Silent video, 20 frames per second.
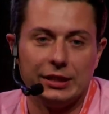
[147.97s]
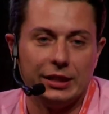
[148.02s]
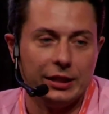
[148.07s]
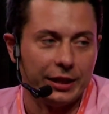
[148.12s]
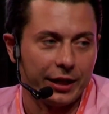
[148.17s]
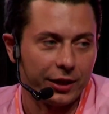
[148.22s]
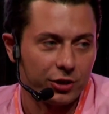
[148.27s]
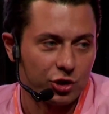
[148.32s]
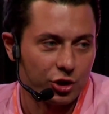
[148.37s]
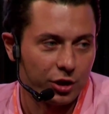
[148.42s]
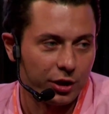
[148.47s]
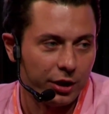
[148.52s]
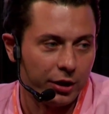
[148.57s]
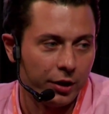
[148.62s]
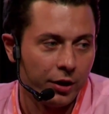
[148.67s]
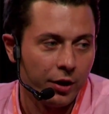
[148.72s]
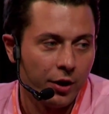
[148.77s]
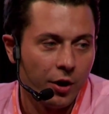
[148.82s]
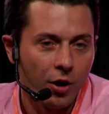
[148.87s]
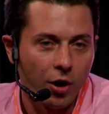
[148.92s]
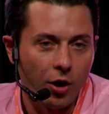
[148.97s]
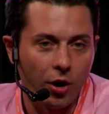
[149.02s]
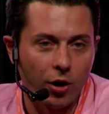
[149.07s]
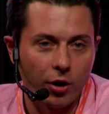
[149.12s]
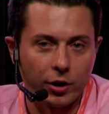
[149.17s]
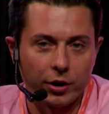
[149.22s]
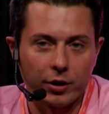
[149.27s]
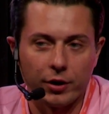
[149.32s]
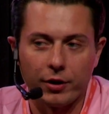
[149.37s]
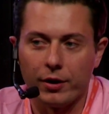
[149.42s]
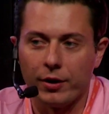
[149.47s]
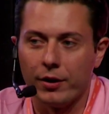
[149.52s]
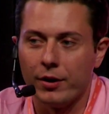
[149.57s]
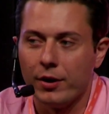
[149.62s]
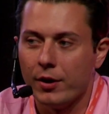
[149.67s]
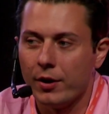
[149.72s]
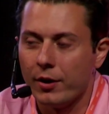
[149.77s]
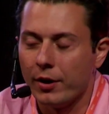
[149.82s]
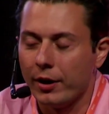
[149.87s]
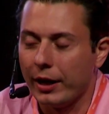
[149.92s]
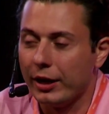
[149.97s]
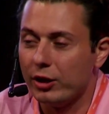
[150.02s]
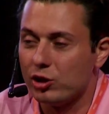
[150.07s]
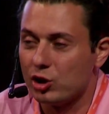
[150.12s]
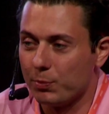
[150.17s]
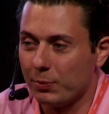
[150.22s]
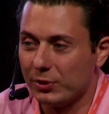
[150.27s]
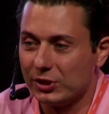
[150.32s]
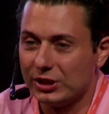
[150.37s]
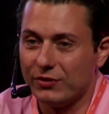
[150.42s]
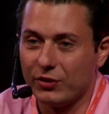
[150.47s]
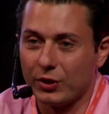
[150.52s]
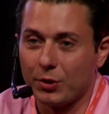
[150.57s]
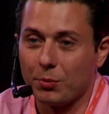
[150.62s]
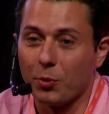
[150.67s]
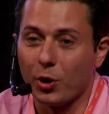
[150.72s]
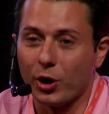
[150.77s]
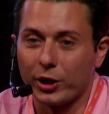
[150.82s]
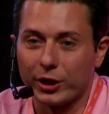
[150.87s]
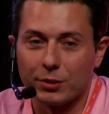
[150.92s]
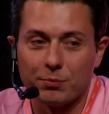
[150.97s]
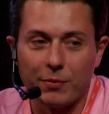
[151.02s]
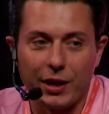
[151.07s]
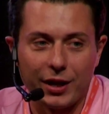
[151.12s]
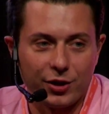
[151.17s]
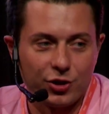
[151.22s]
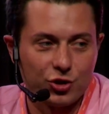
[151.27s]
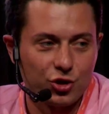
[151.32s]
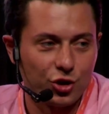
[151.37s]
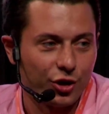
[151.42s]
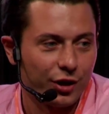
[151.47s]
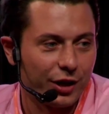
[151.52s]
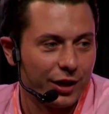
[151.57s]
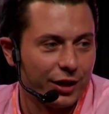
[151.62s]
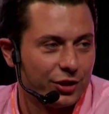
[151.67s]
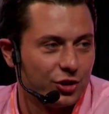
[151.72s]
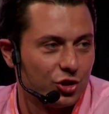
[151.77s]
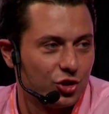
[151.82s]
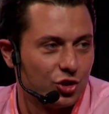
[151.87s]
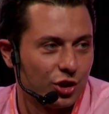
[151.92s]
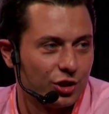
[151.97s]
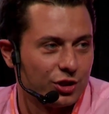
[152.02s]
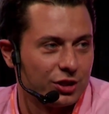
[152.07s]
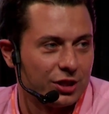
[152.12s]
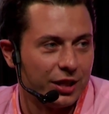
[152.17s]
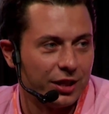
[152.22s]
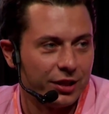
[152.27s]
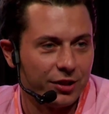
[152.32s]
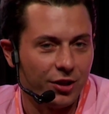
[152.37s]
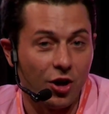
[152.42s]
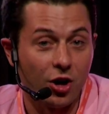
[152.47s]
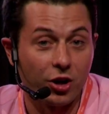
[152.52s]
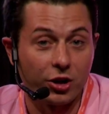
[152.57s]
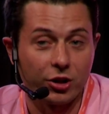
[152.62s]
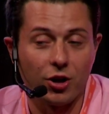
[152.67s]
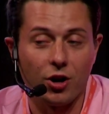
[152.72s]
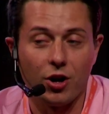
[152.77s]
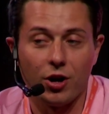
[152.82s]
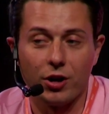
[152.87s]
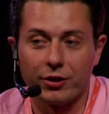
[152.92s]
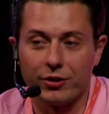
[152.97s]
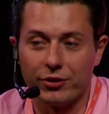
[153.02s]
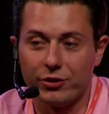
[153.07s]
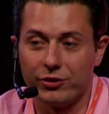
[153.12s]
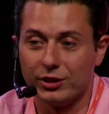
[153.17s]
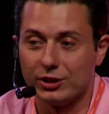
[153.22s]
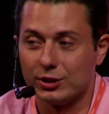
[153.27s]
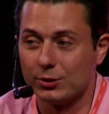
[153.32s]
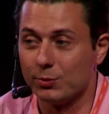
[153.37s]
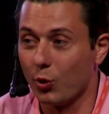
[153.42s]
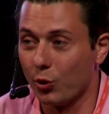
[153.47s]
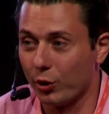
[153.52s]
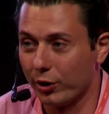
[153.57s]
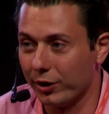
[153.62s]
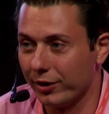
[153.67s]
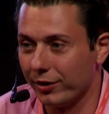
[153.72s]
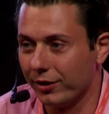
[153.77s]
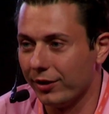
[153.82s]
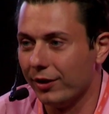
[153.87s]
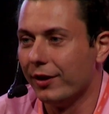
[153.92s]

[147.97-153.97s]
Actually, our Asia Pacific market manager has just hit Hong Kong this morning,